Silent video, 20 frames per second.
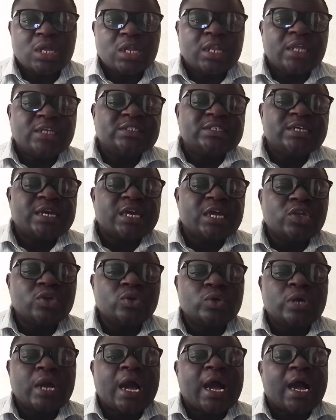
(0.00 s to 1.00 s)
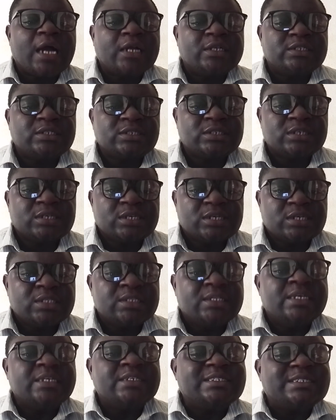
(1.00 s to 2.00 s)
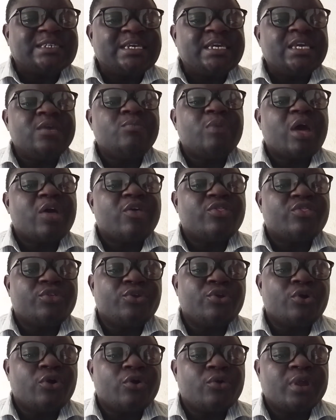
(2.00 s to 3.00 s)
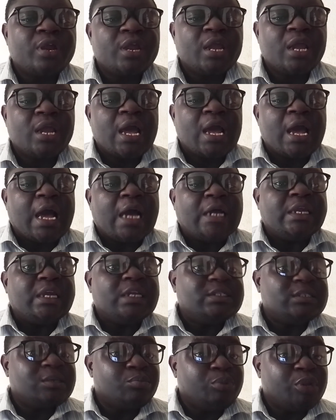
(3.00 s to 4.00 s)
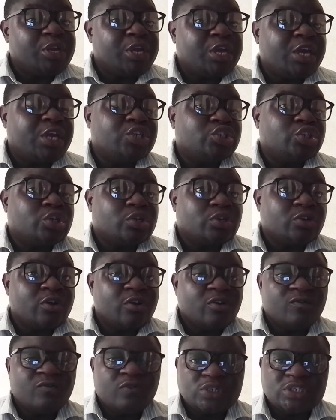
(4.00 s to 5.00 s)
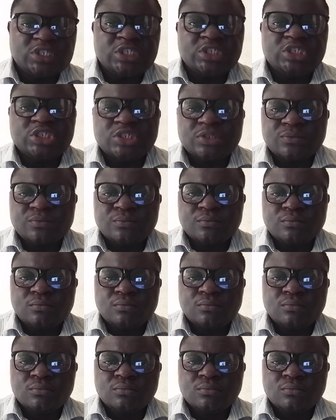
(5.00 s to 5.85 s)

Let's take a look at the schema theory and its implication for teaching.